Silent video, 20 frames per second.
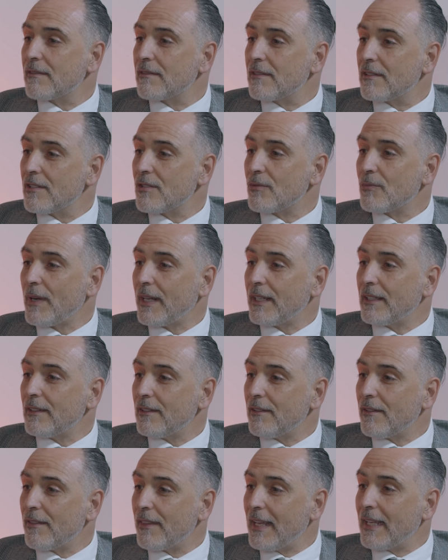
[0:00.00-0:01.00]
just
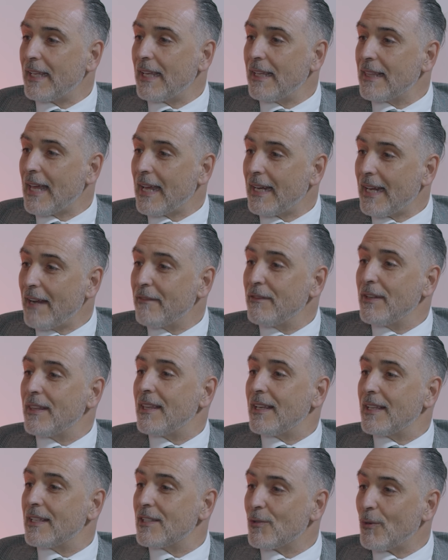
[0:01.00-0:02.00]
regular, thinking that
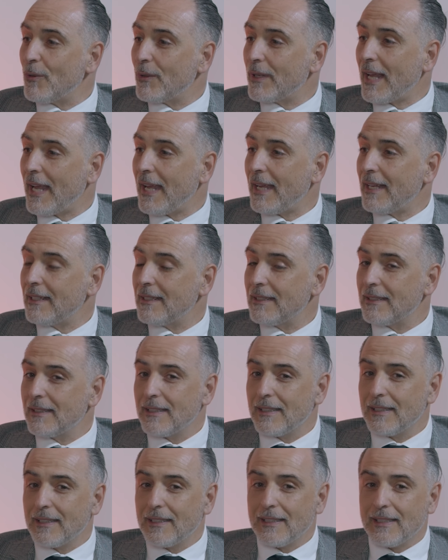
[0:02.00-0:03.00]
everything is okay.
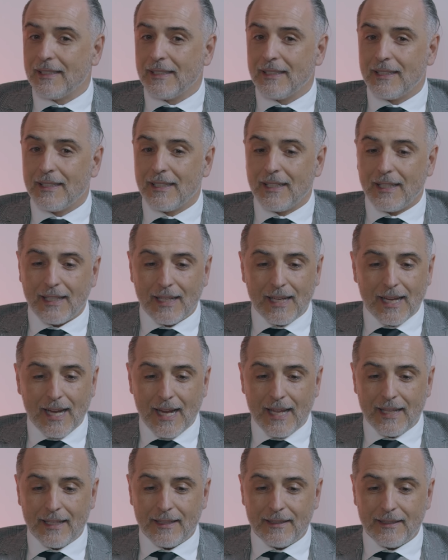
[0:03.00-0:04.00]

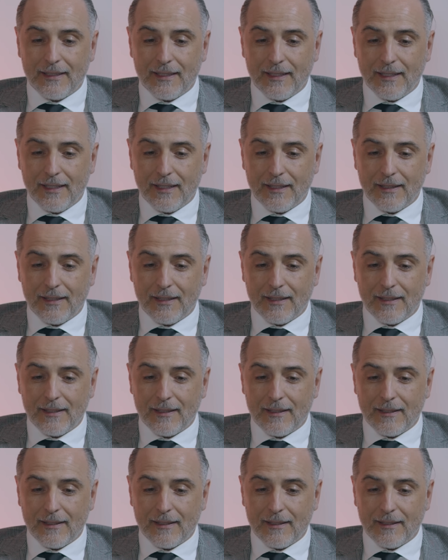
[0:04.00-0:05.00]
And
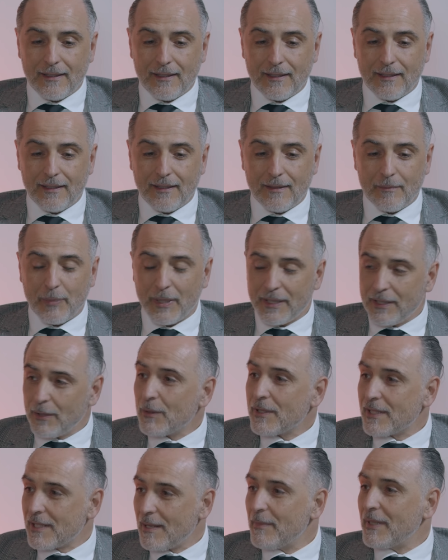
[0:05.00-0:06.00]
but there
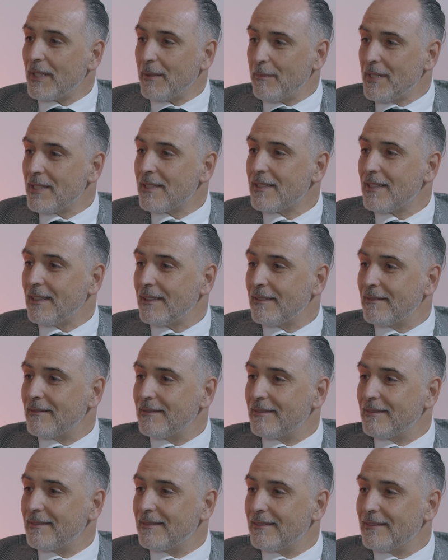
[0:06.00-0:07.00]
was something missing.
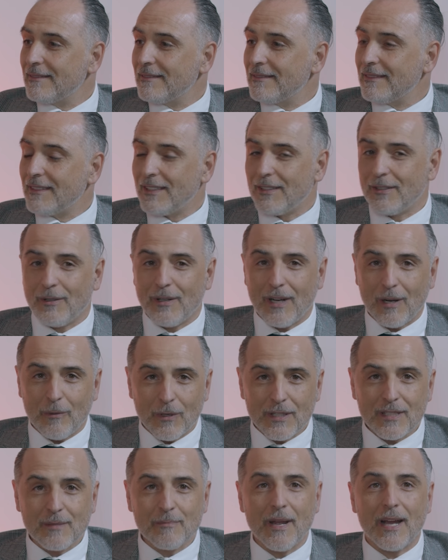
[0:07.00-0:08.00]
You know, I
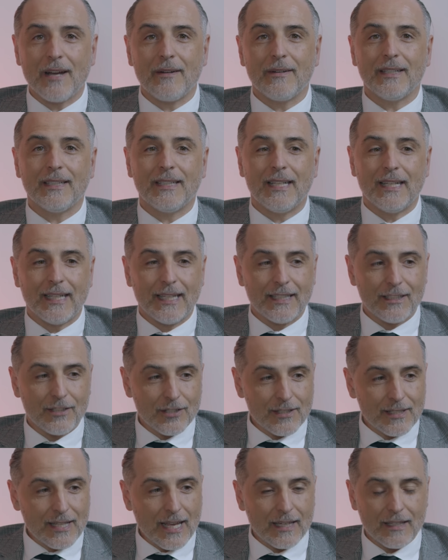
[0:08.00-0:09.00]
was married and I
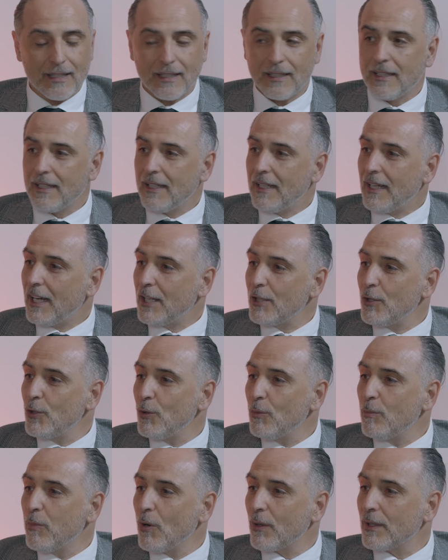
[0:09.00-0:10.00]
just had a
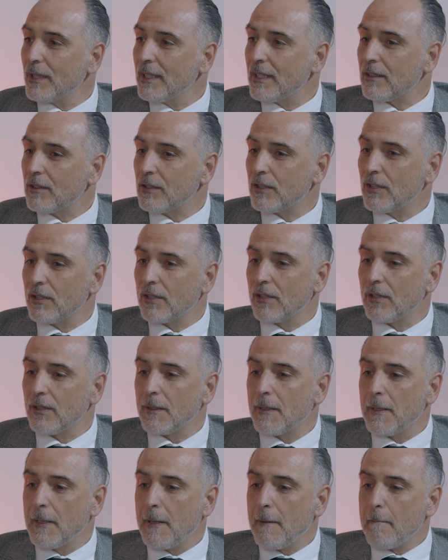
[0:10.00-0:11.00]
newborn little girl,
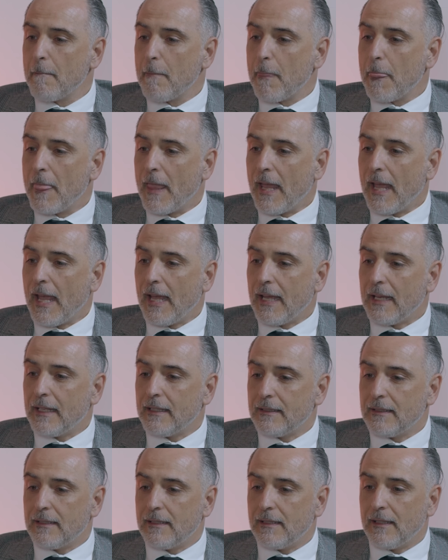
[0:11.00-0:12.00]

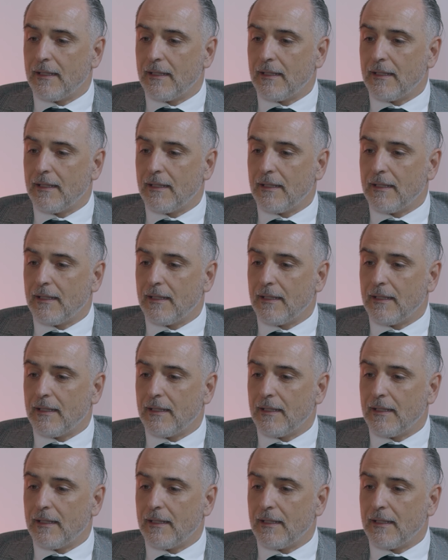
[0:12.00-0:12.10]
and